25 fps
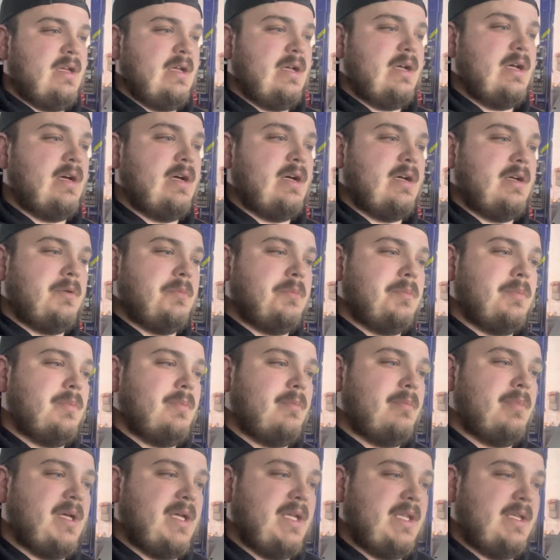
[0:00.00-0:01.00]

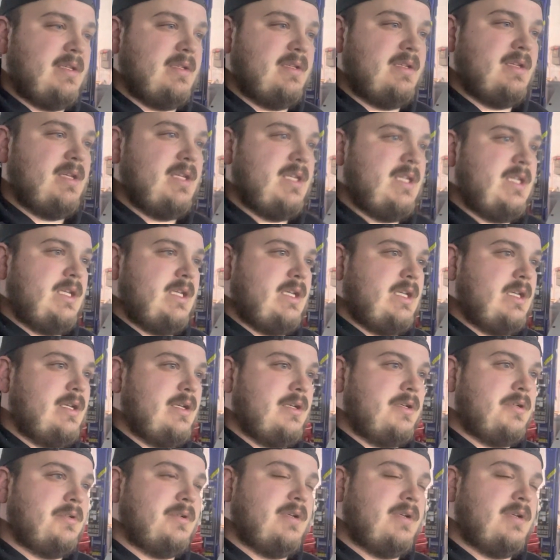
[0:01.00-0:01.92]
But, you know,